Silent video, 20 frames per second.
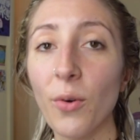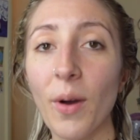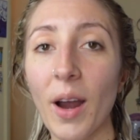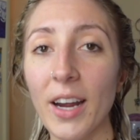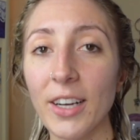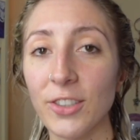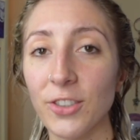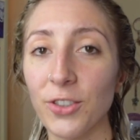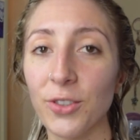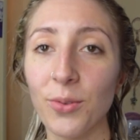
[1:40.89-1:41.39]
So
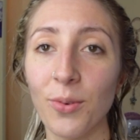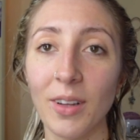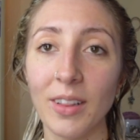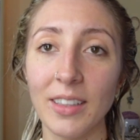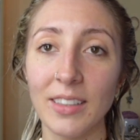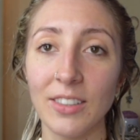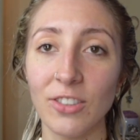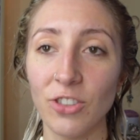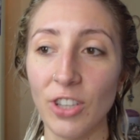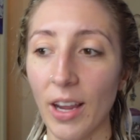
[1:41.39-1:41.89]
I do
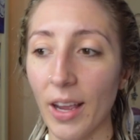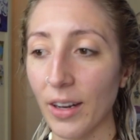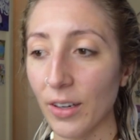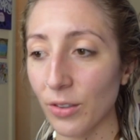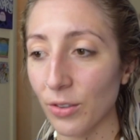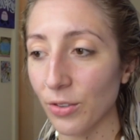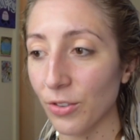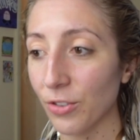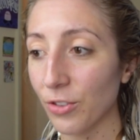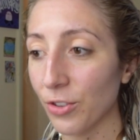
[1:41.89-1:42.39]
want this
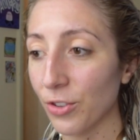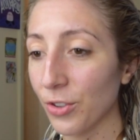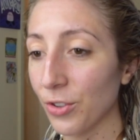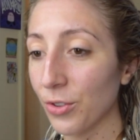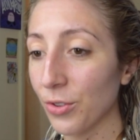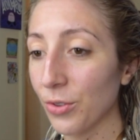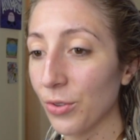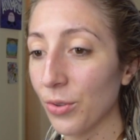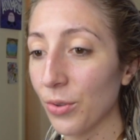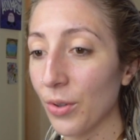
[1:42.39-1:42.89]
channel
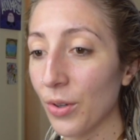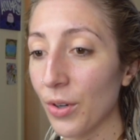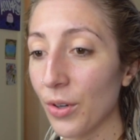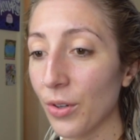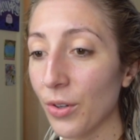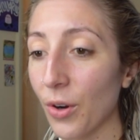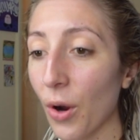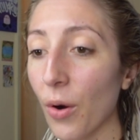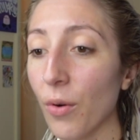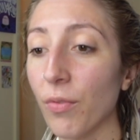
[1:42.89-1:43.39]

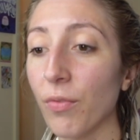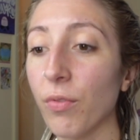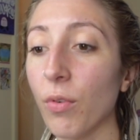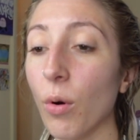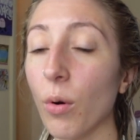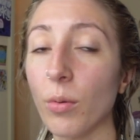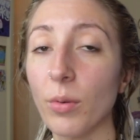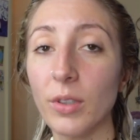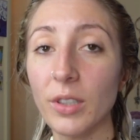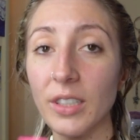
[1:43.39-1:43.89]
to go
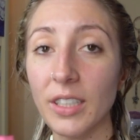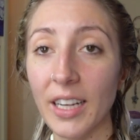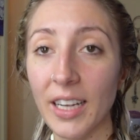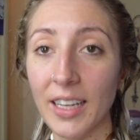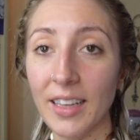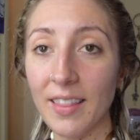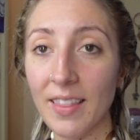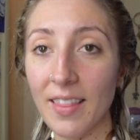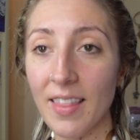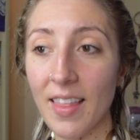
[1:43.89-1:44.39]
forward
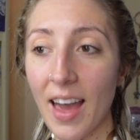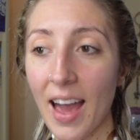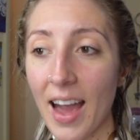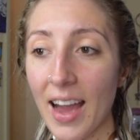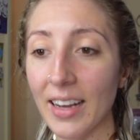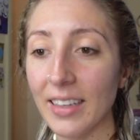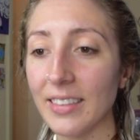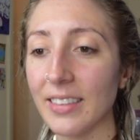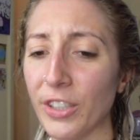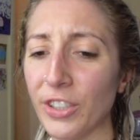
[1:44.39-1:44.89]
in
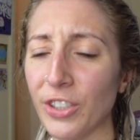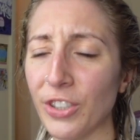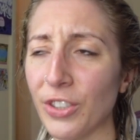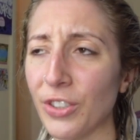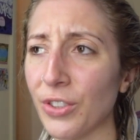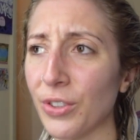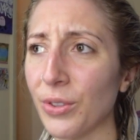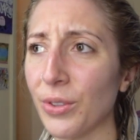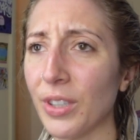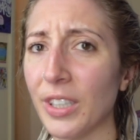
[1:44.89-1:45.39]
that,
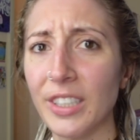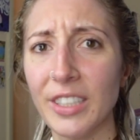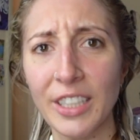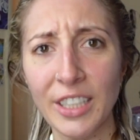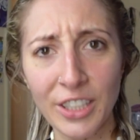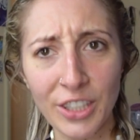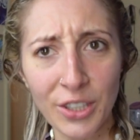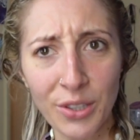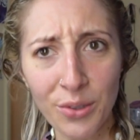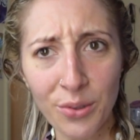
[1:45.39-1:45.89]
to
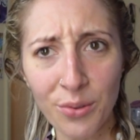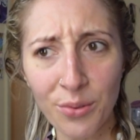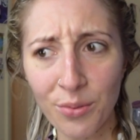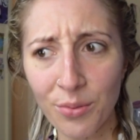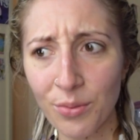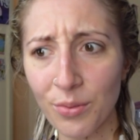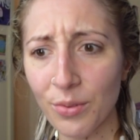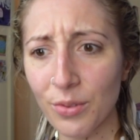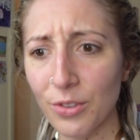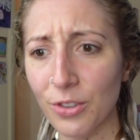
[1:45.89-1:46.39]
continue
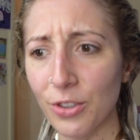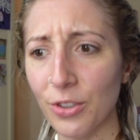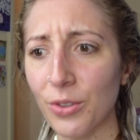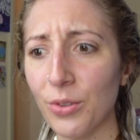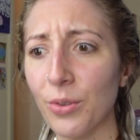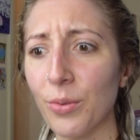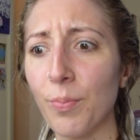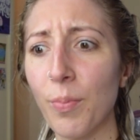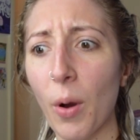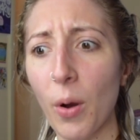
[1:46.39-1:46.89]

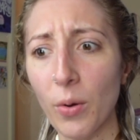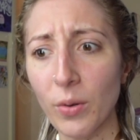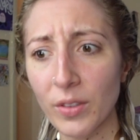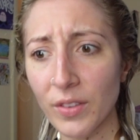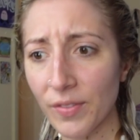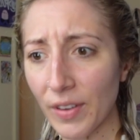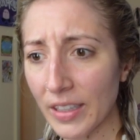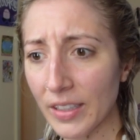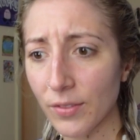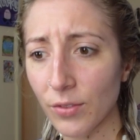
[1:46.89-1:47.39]
to
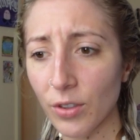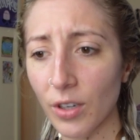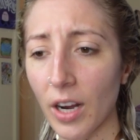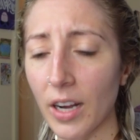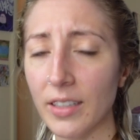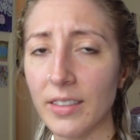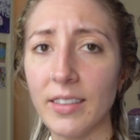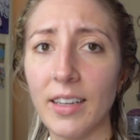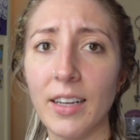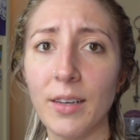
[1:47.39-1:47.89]
post festival
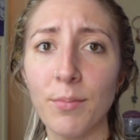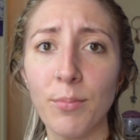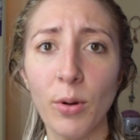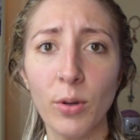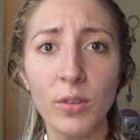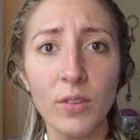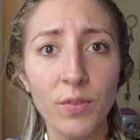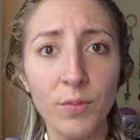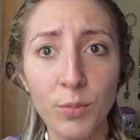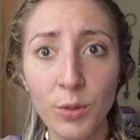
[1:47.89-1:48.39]
content,
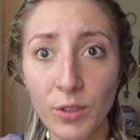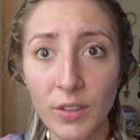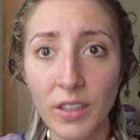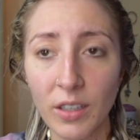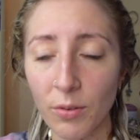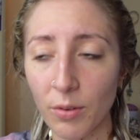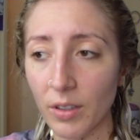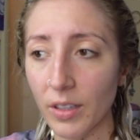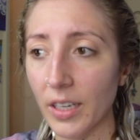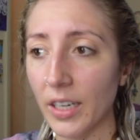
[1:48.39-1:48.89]
post
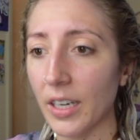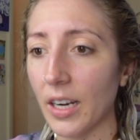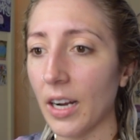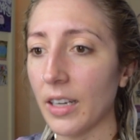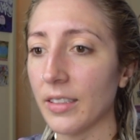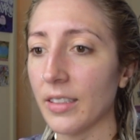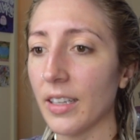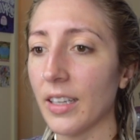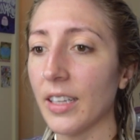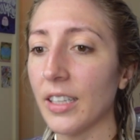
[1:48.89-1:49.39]
music related
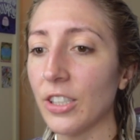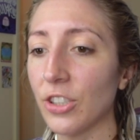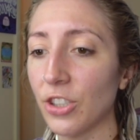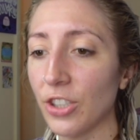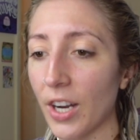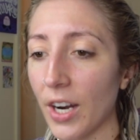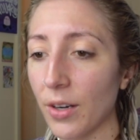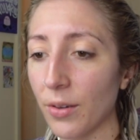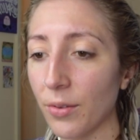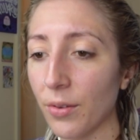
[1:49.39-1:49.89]
content in
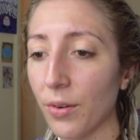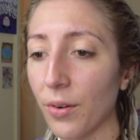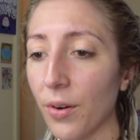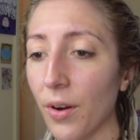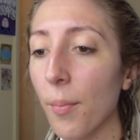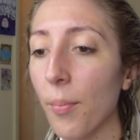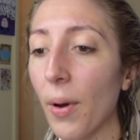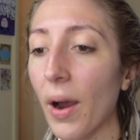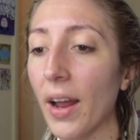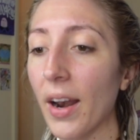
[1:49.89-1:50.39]

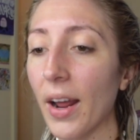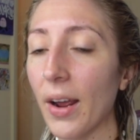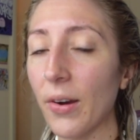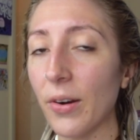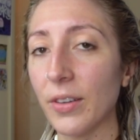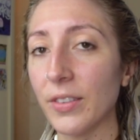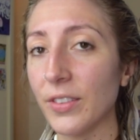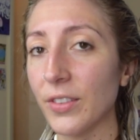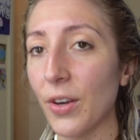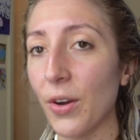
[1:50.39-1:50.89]
general. But I
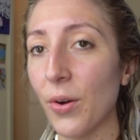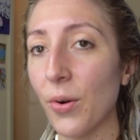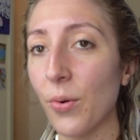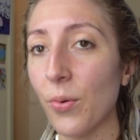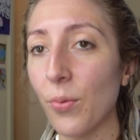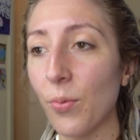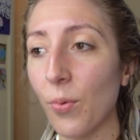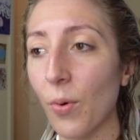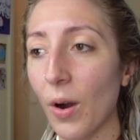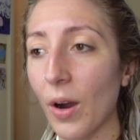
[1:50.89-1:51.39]

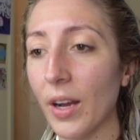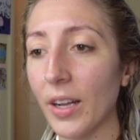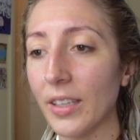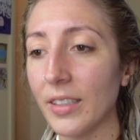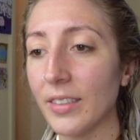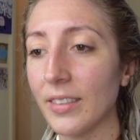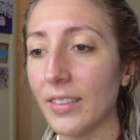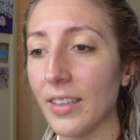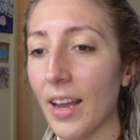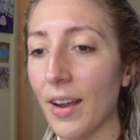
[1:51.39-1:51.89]
also
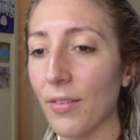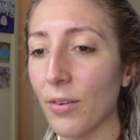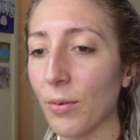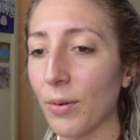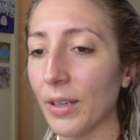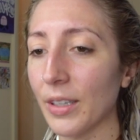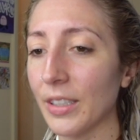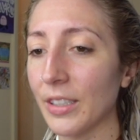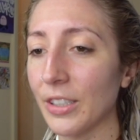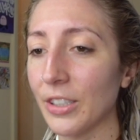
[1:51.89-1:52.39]
want
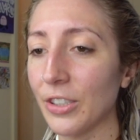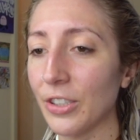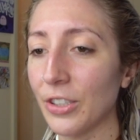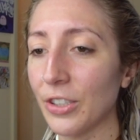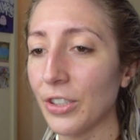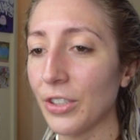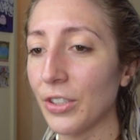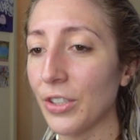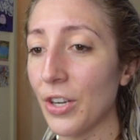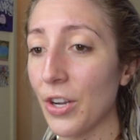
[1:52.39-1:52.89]
everyone
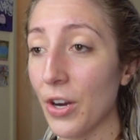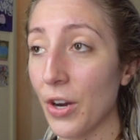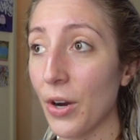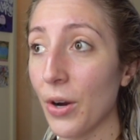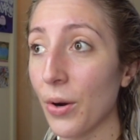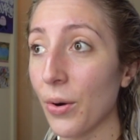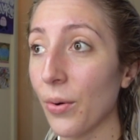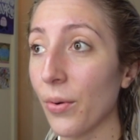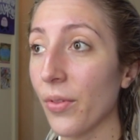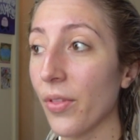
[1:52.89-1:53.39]
to
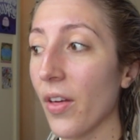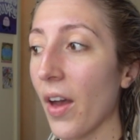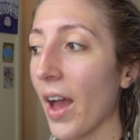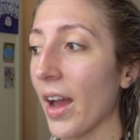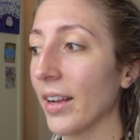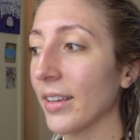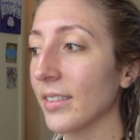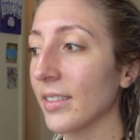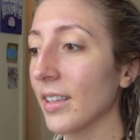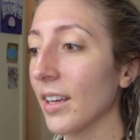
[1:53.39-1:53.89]
know
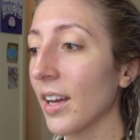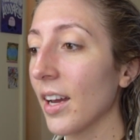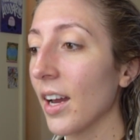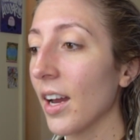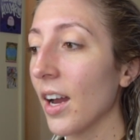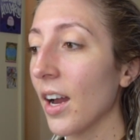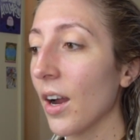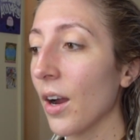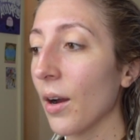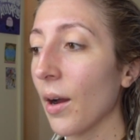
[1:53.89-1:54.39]
that,
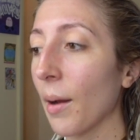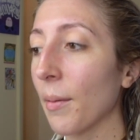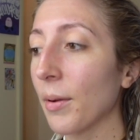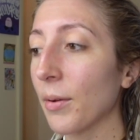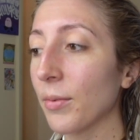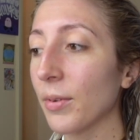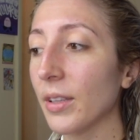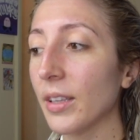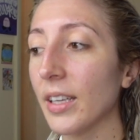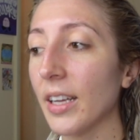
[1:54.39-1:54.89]
I
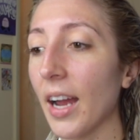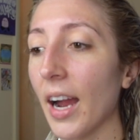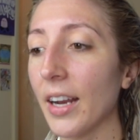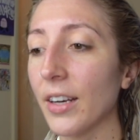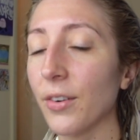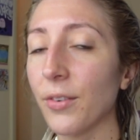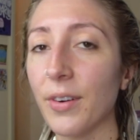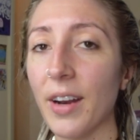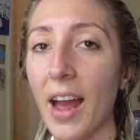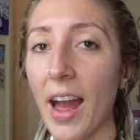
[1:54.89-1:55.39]
mean, really, I
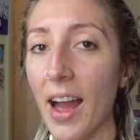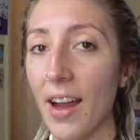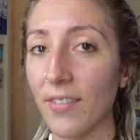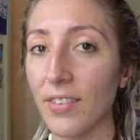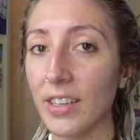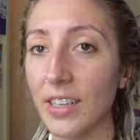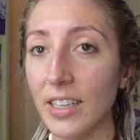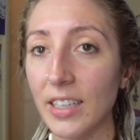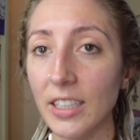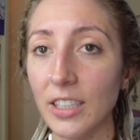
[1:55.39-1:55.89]
don't
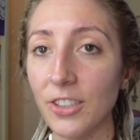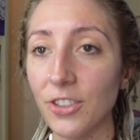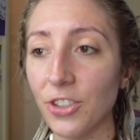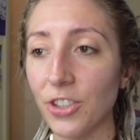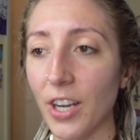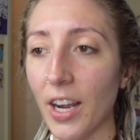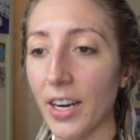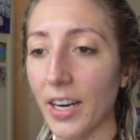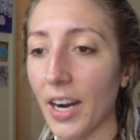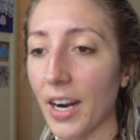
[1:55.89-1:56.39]
have a
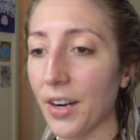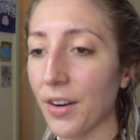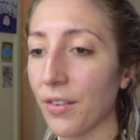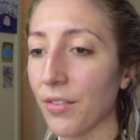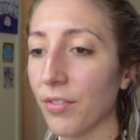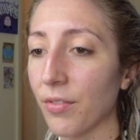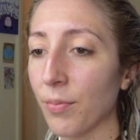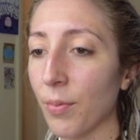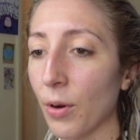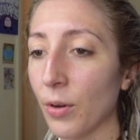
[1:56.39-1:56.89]
niche. I kind
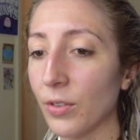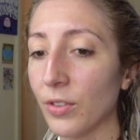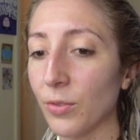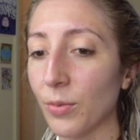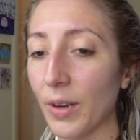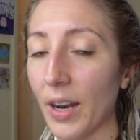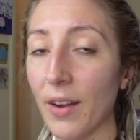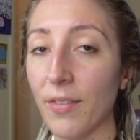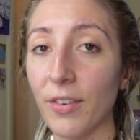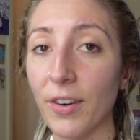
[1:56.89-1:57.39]
of
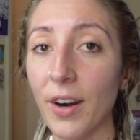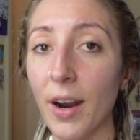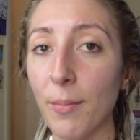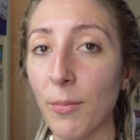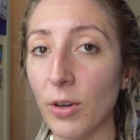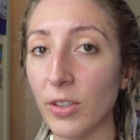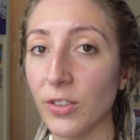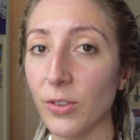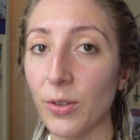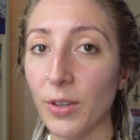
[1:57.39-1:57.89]
post whatever.
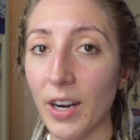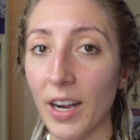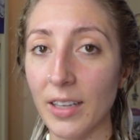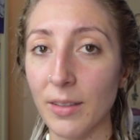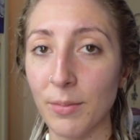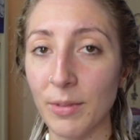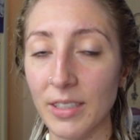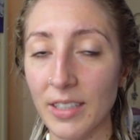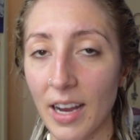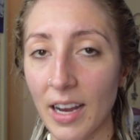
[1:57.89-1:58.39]
I'm also a
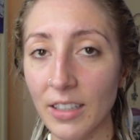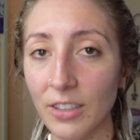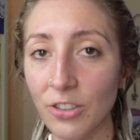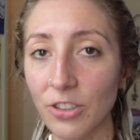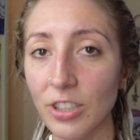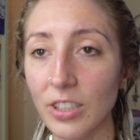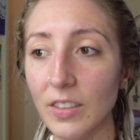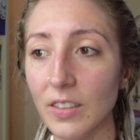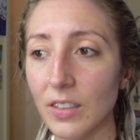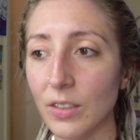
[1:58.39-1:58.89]

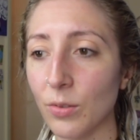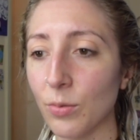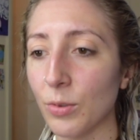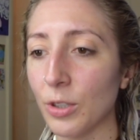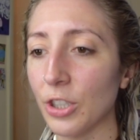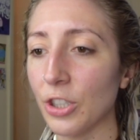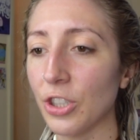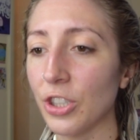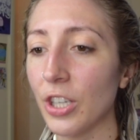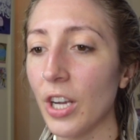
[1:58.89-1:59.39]
cosmetologist,
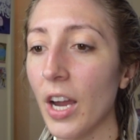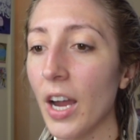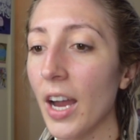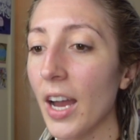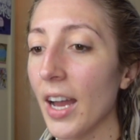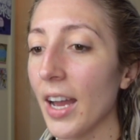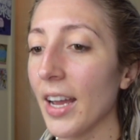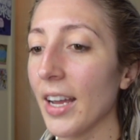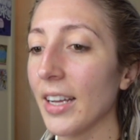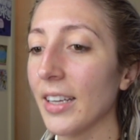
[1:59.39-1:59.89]
which
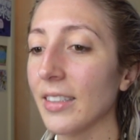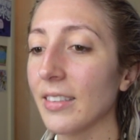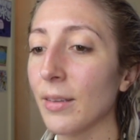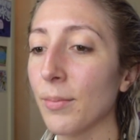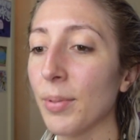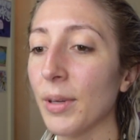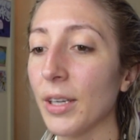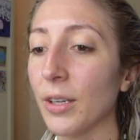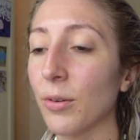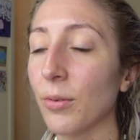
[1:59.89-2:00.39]
is
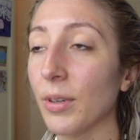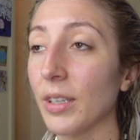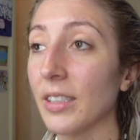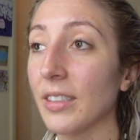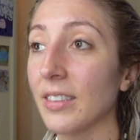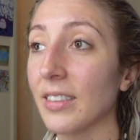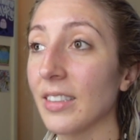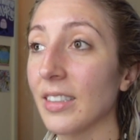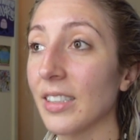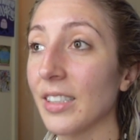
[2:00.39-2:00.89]
a big
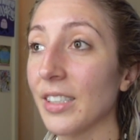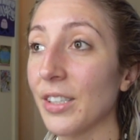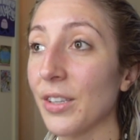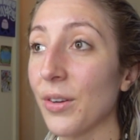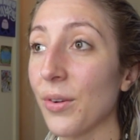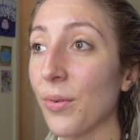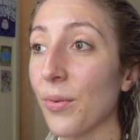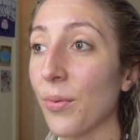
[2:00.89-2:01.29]
reason